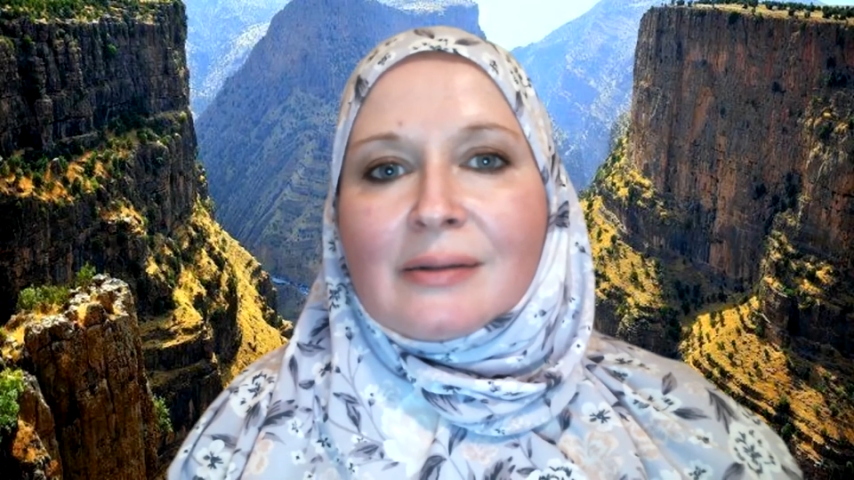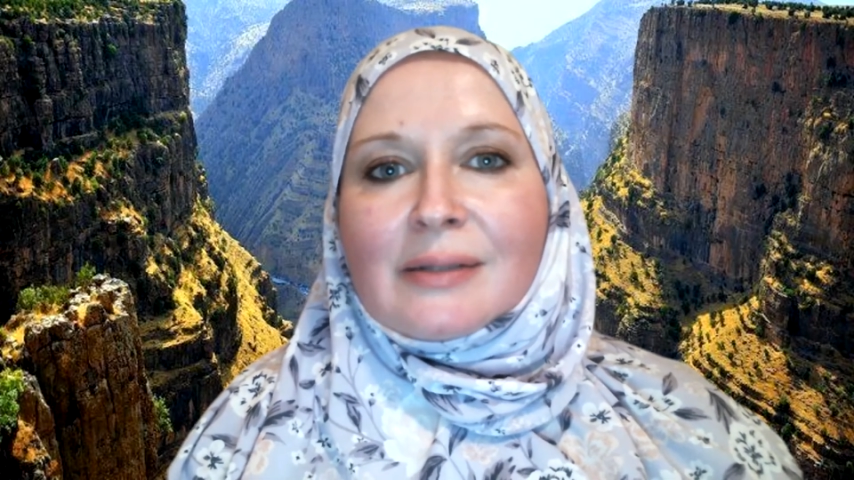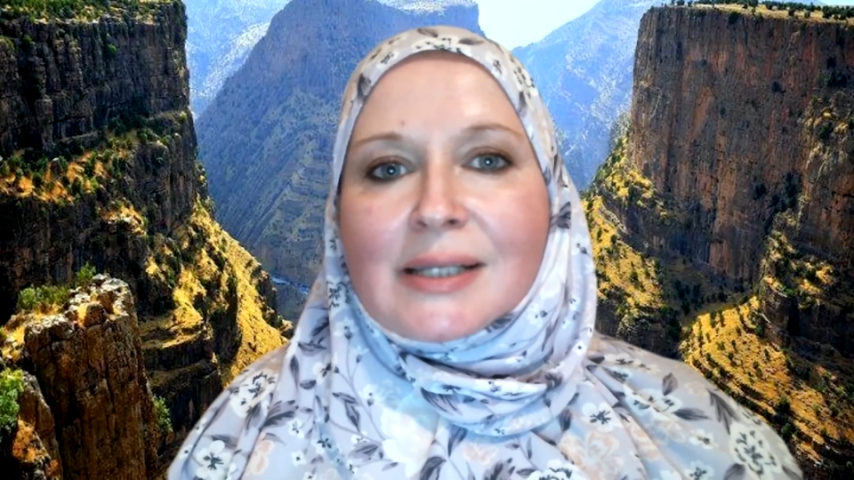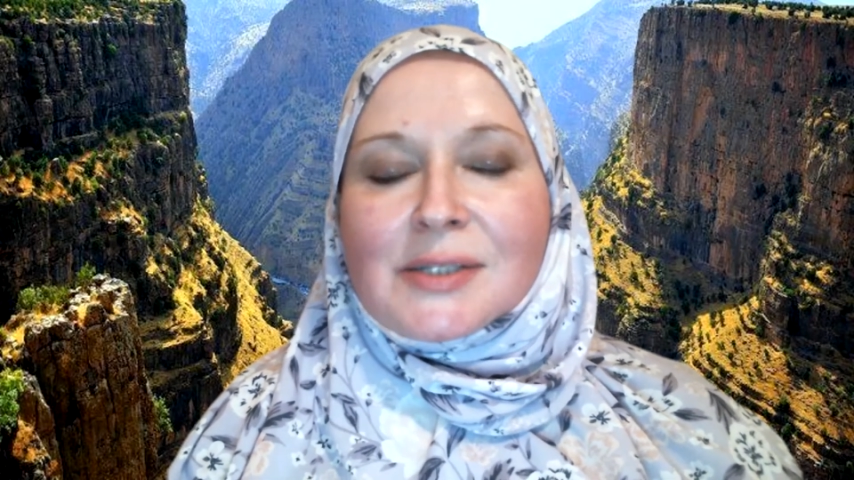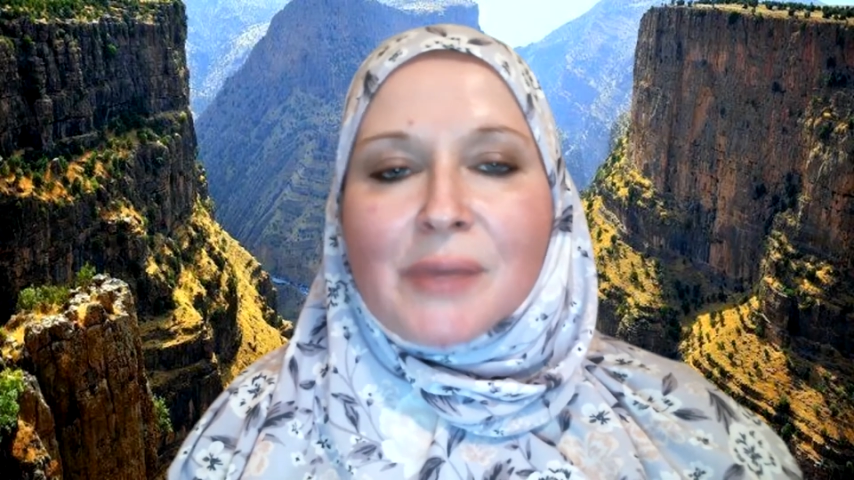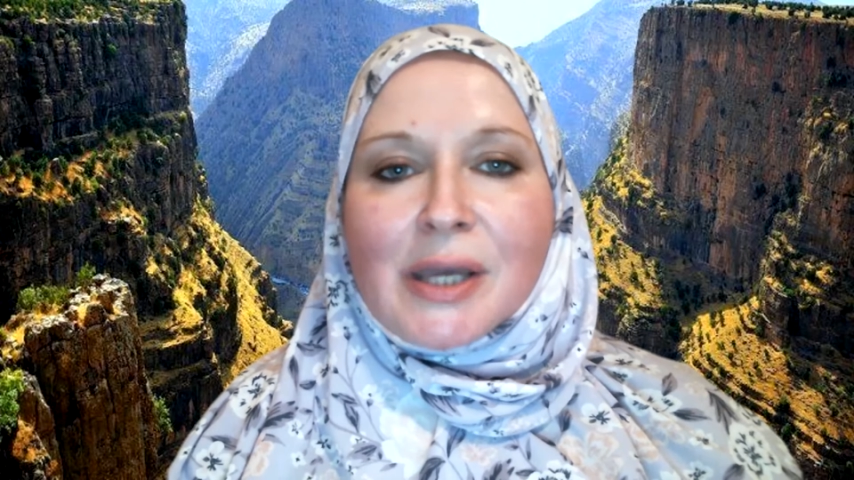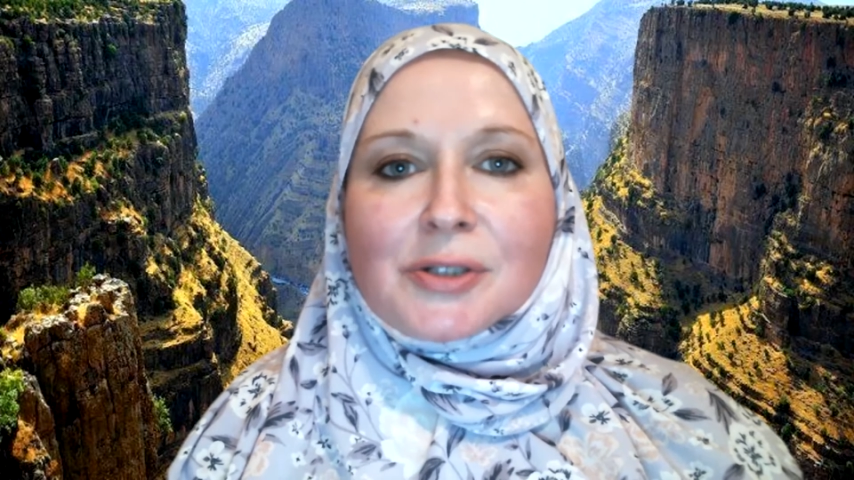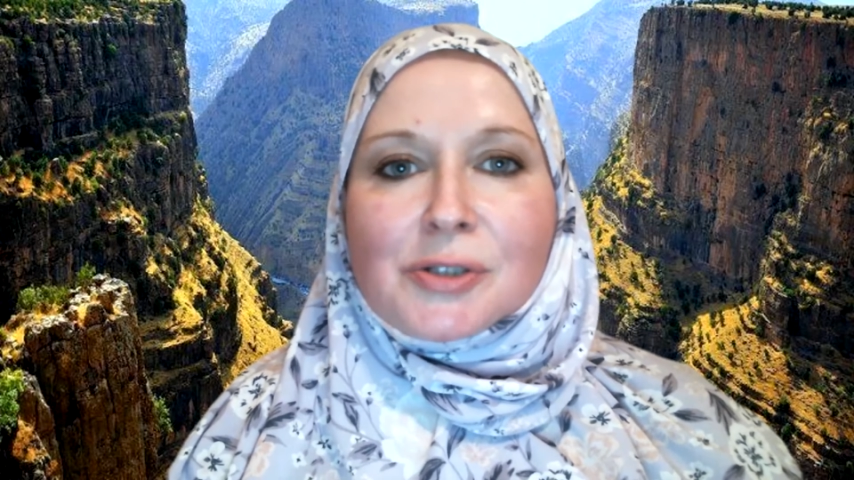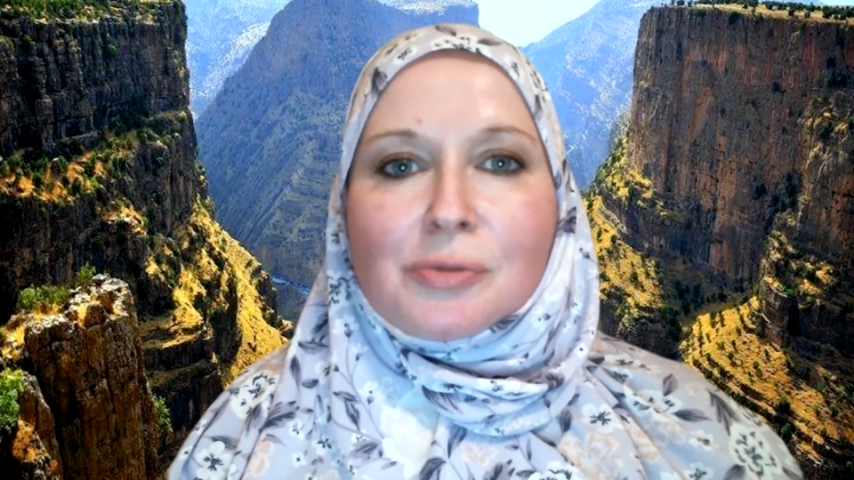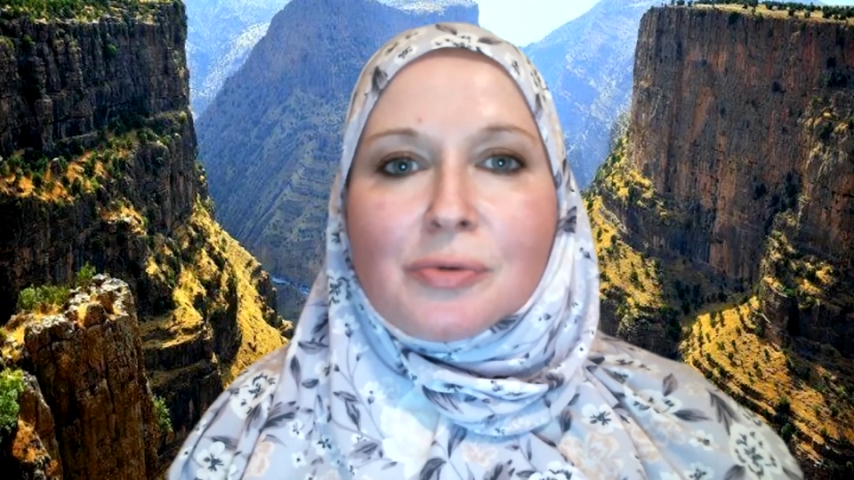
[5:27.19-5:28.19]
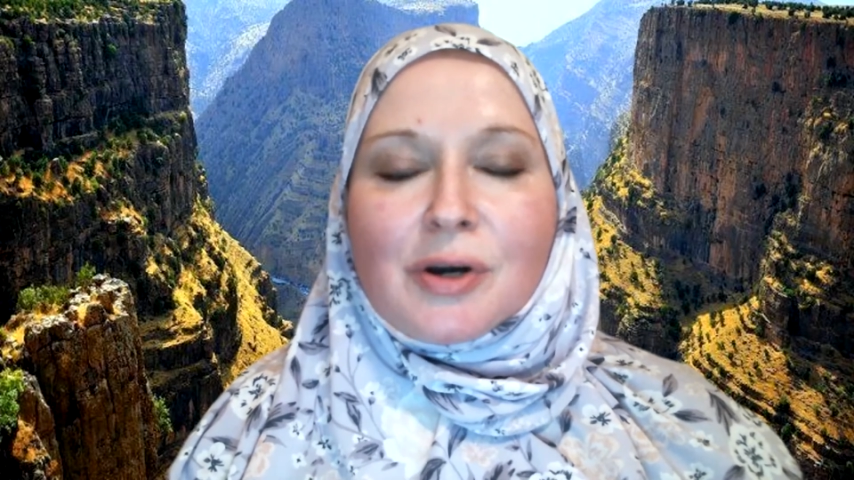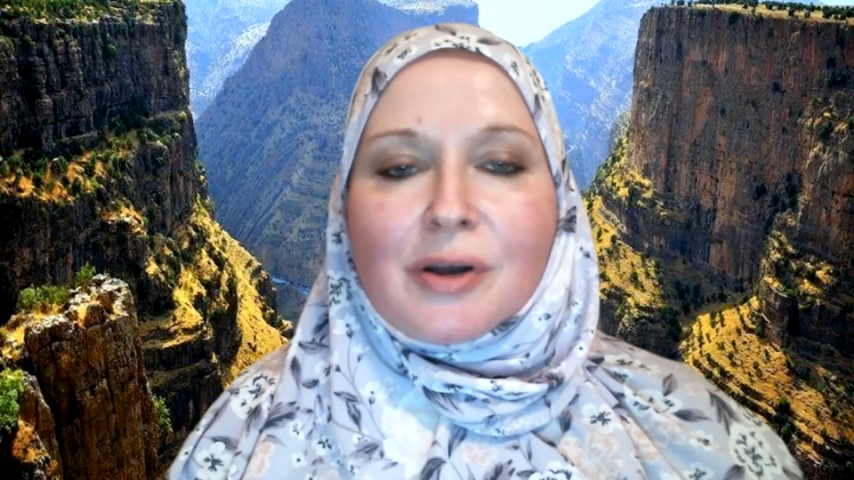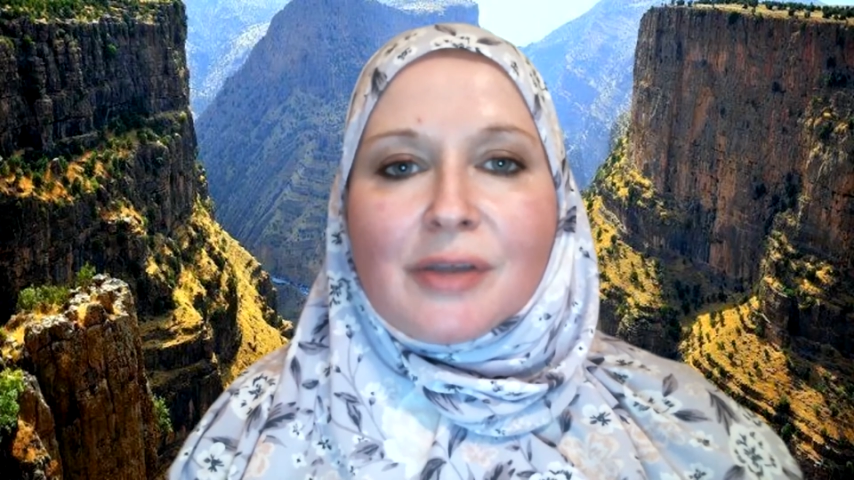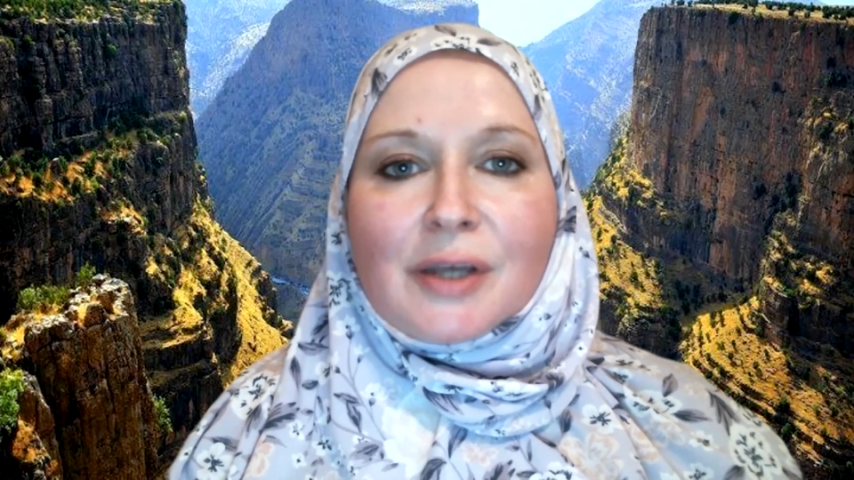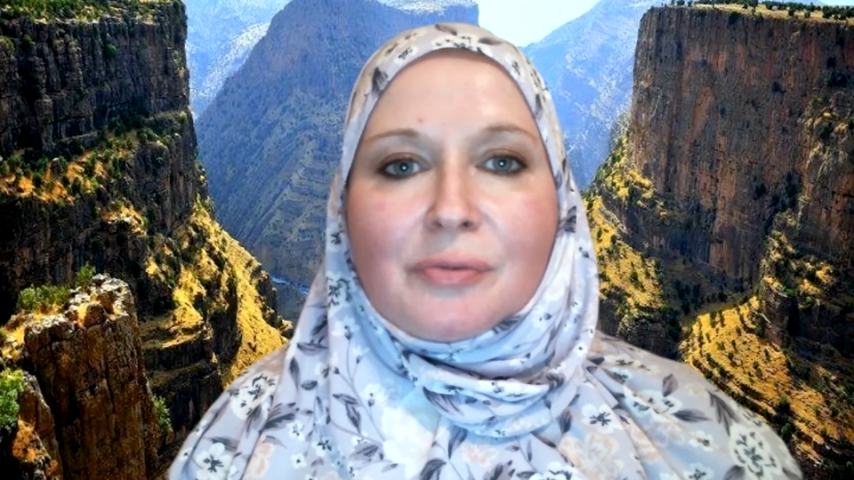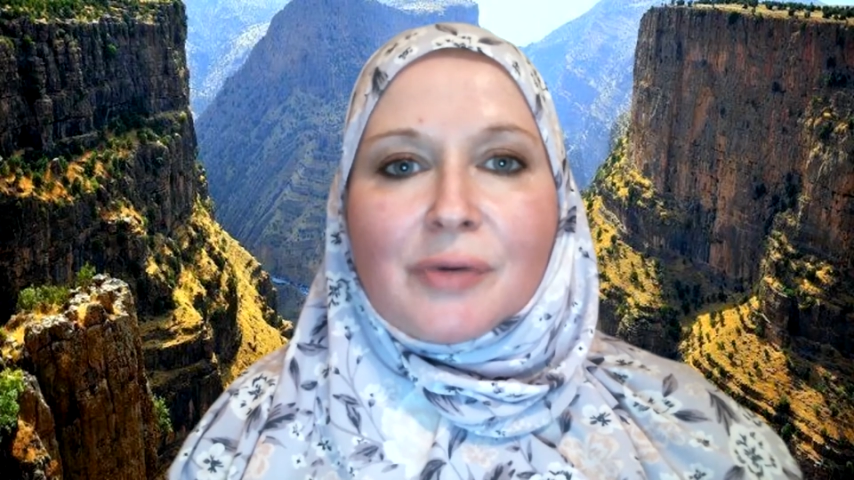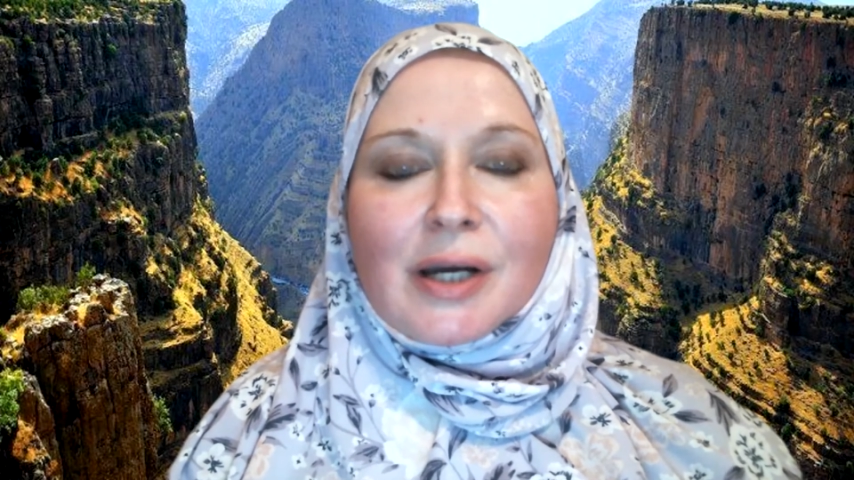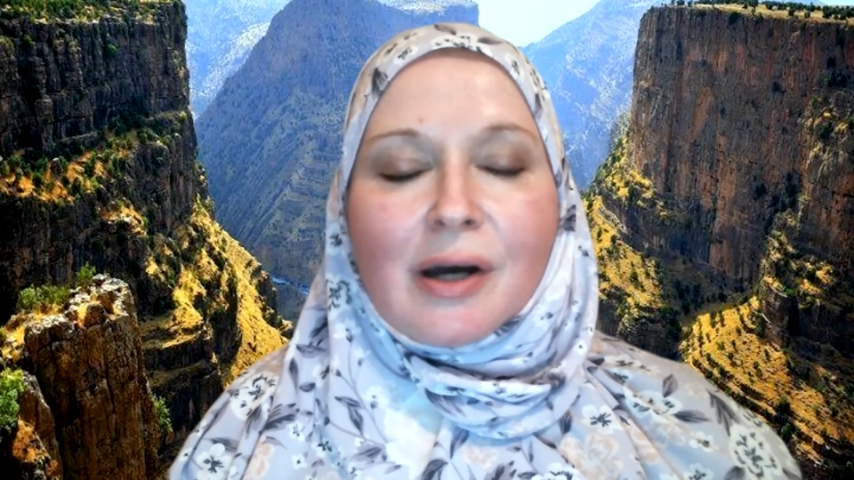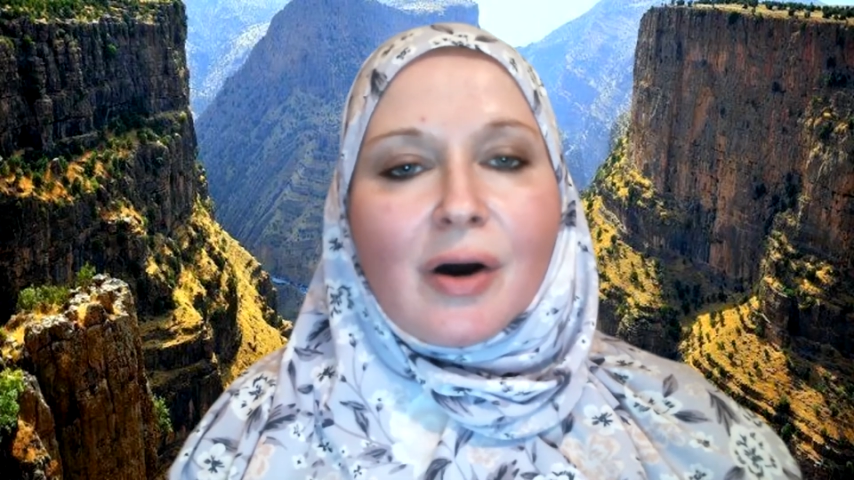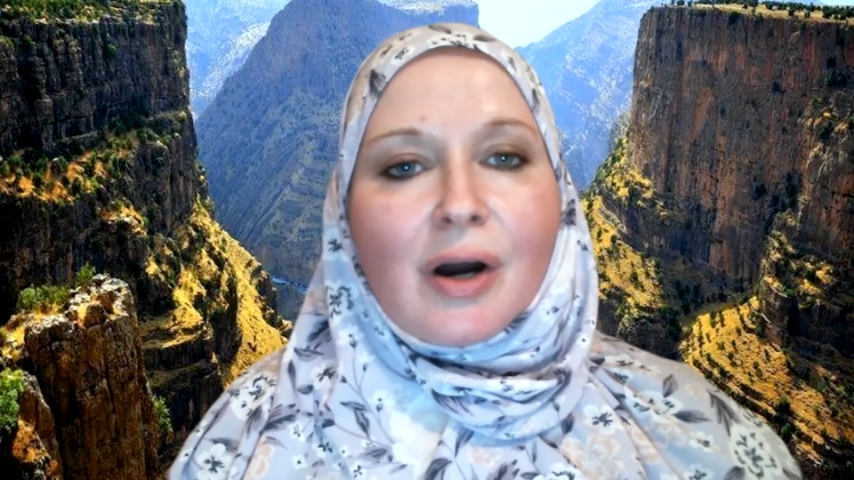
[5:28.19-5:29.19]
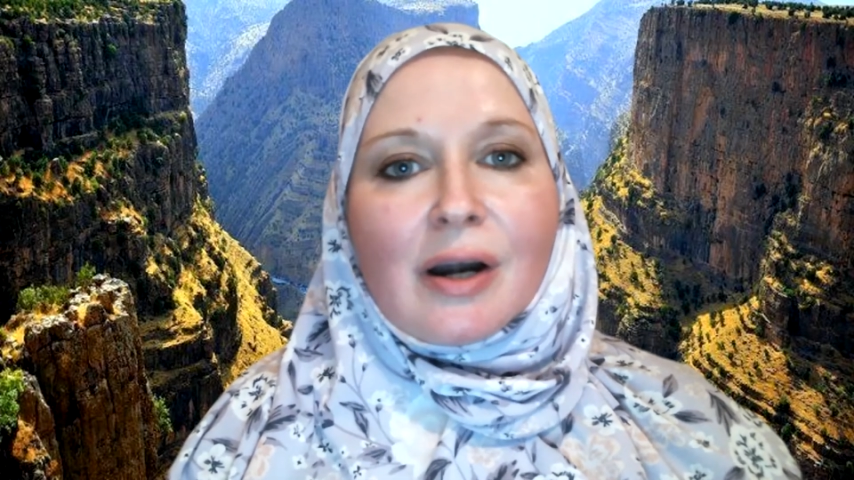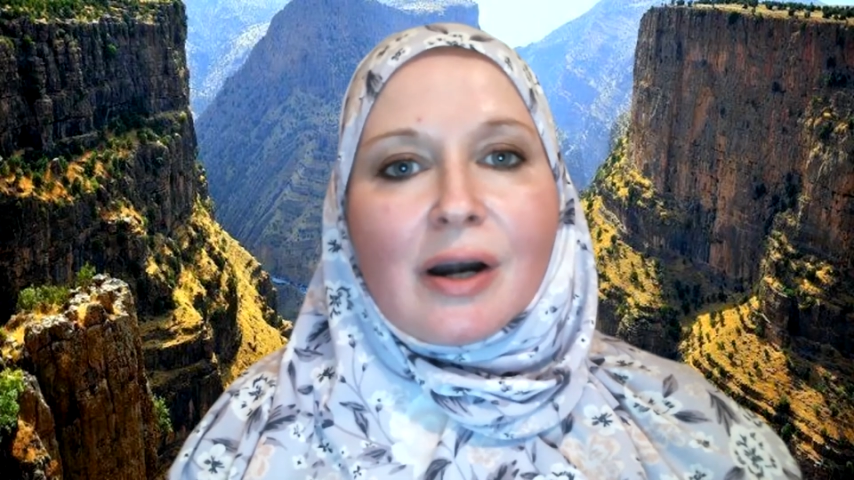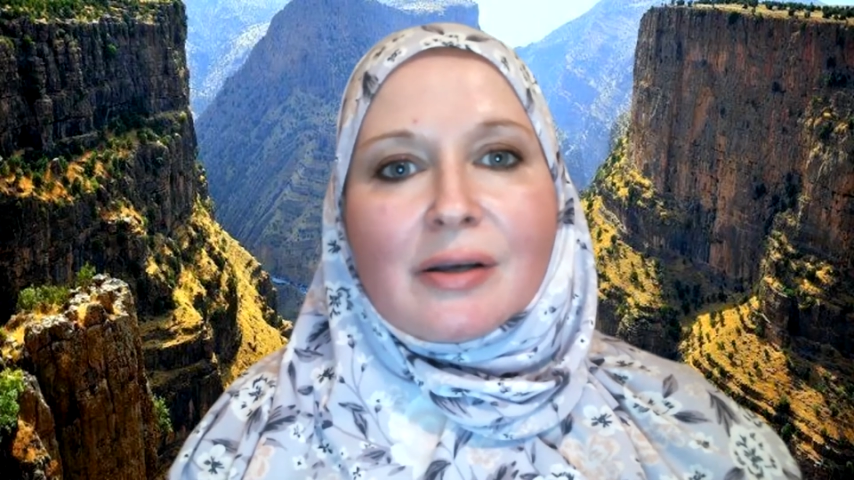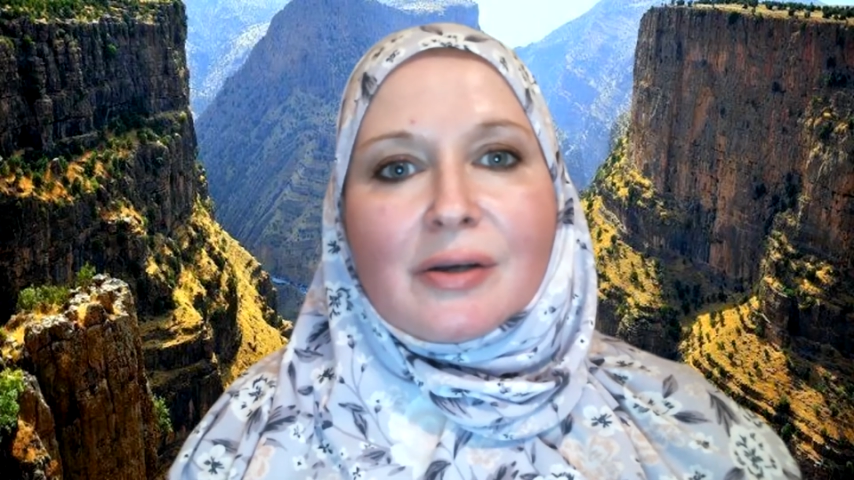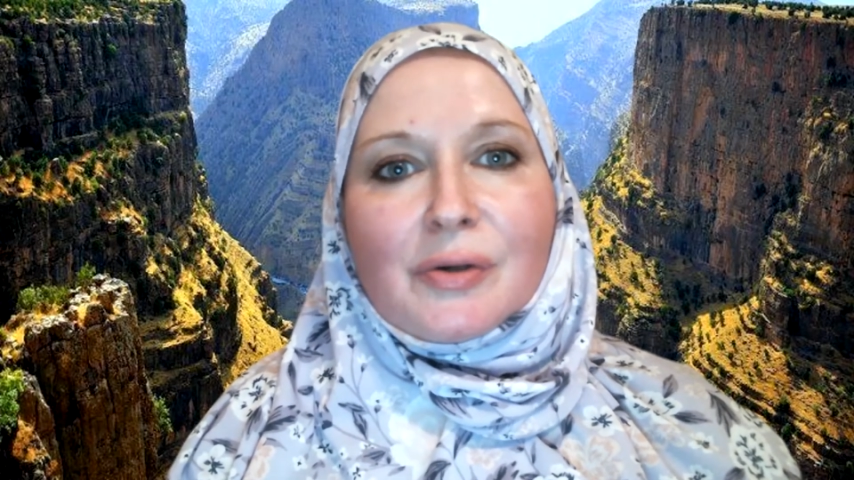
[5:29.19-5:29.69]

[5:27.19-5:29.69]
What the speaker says: let's make sure that we are